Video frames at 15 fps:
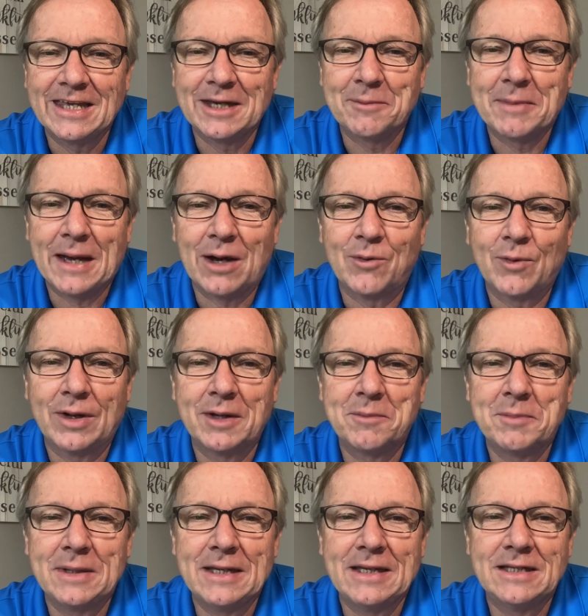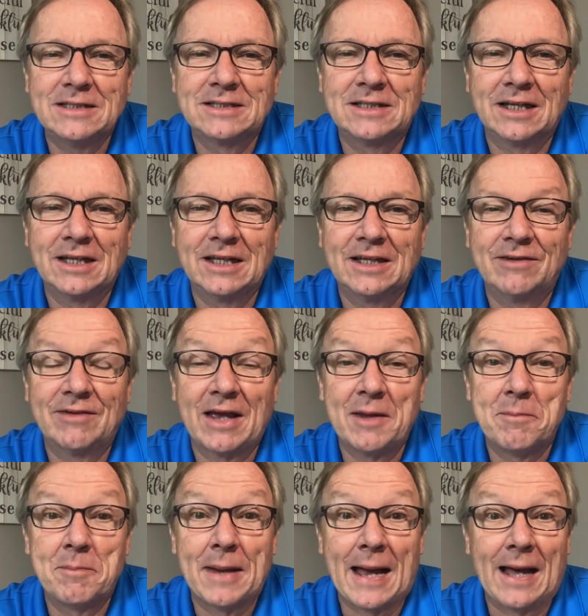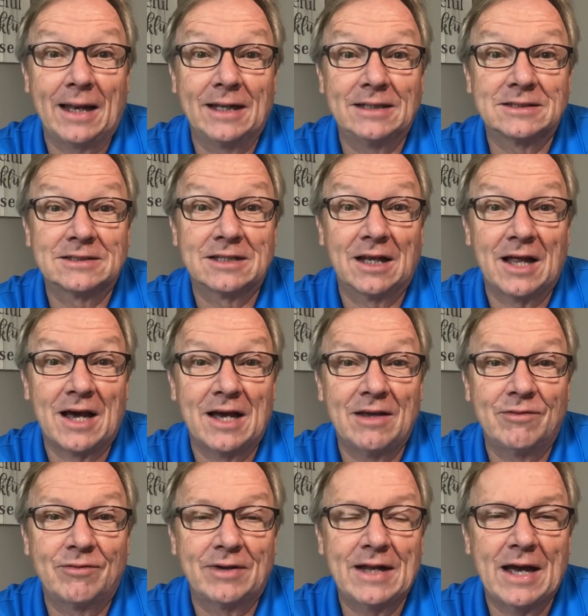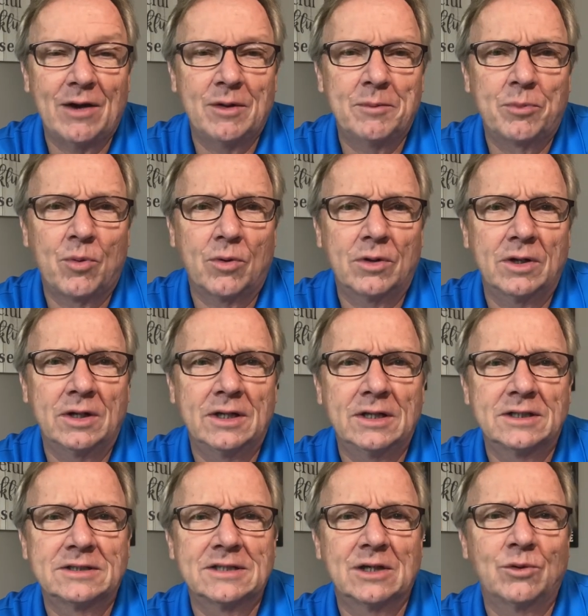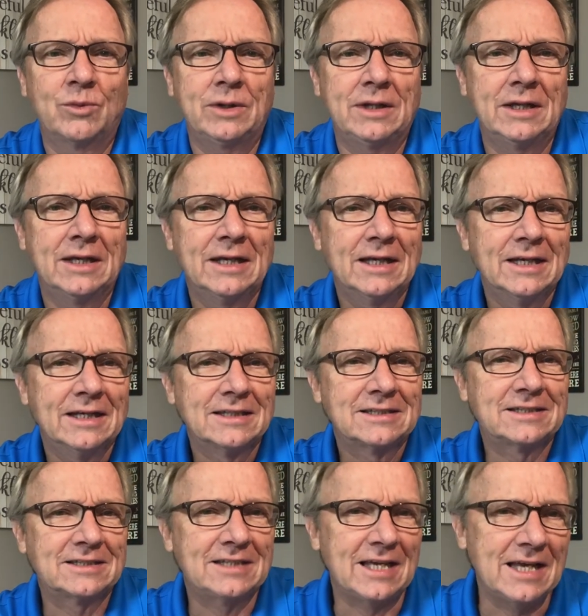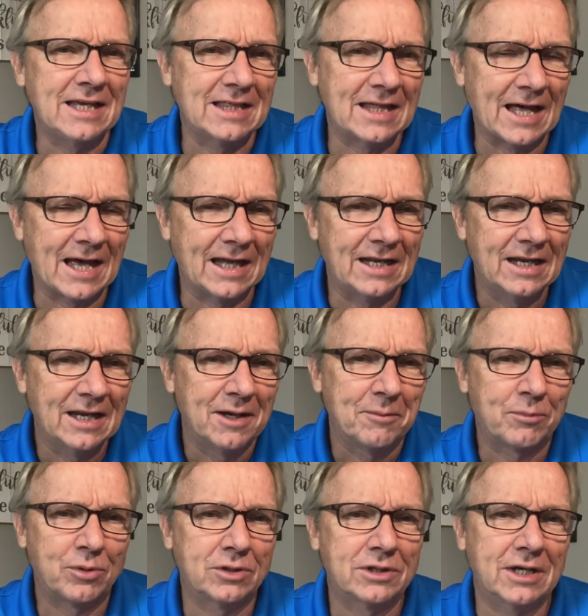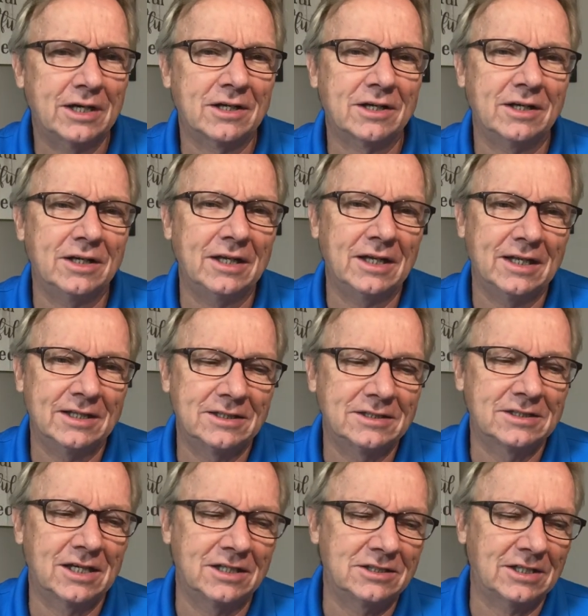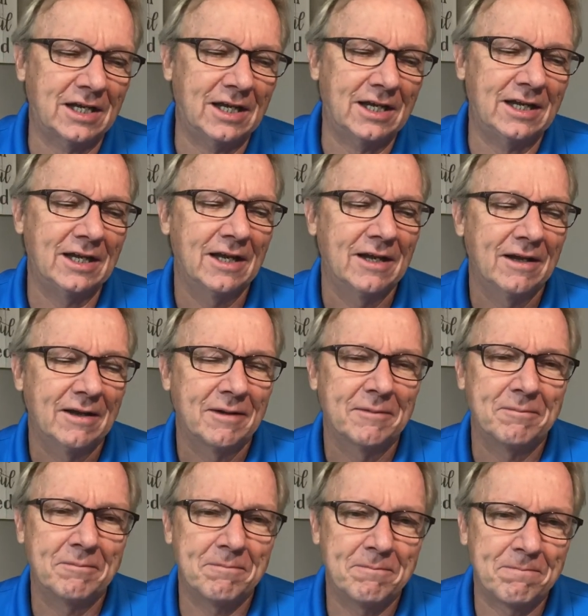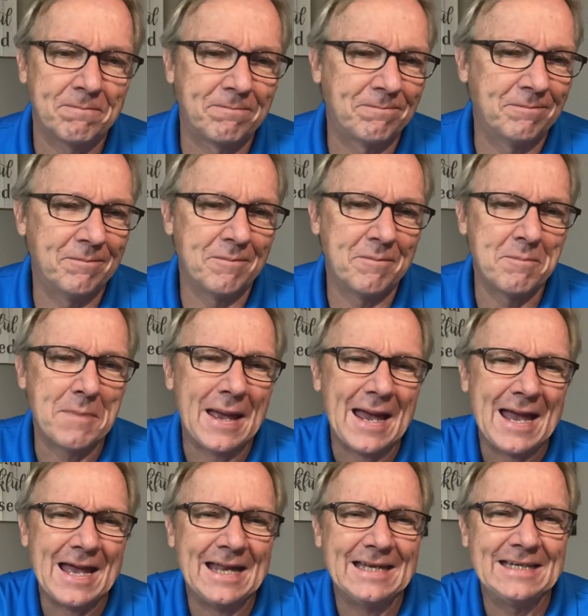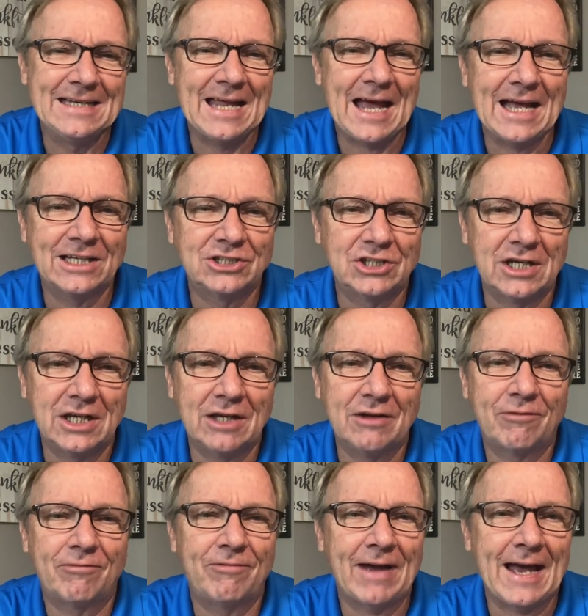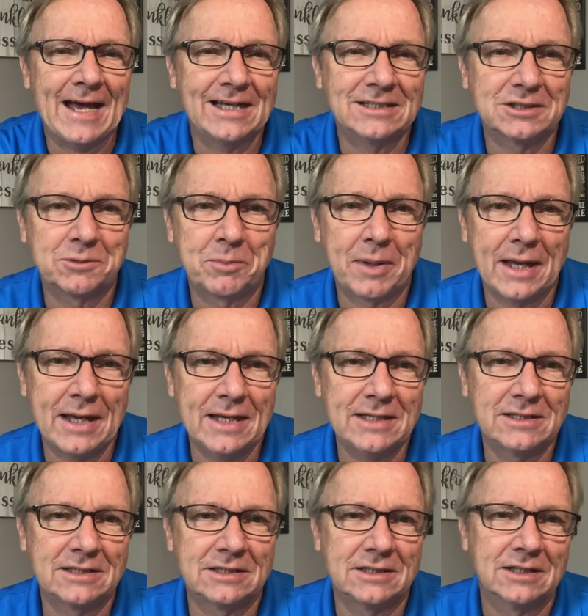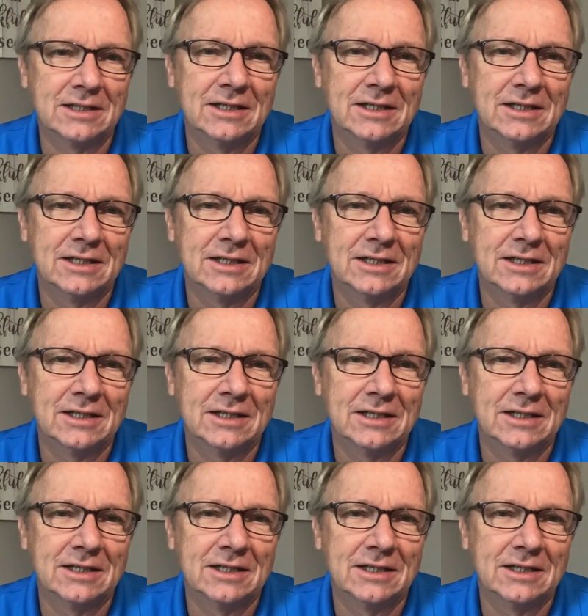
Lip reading: about what it means to live a balanced life and how important it is that we seek that, particularly in such a mad, dashing, fast-paced,